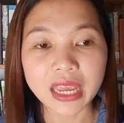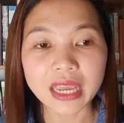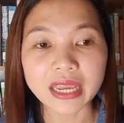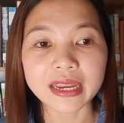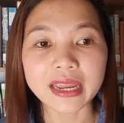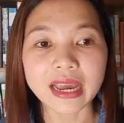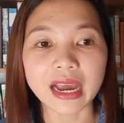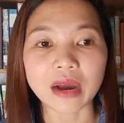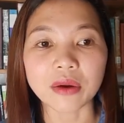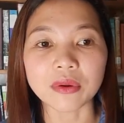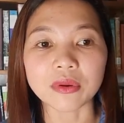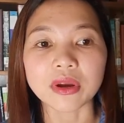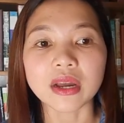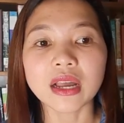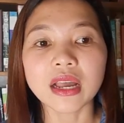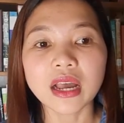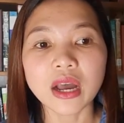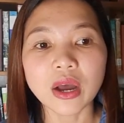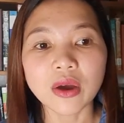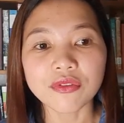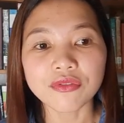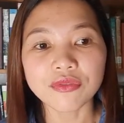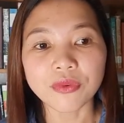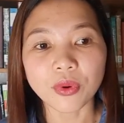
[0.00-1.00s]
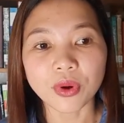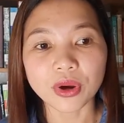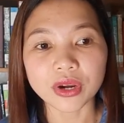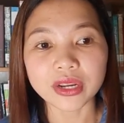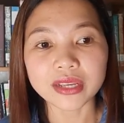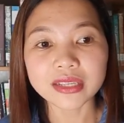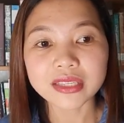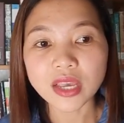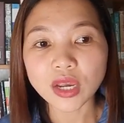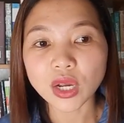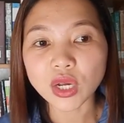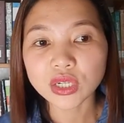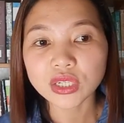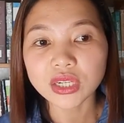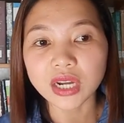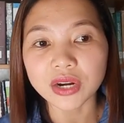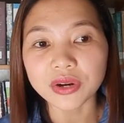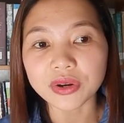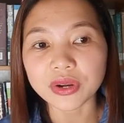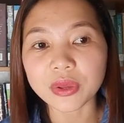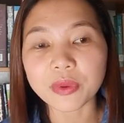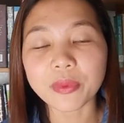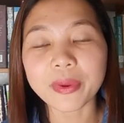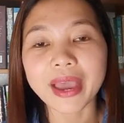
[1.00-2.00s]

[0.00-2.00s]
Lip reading: Now, for the secondary,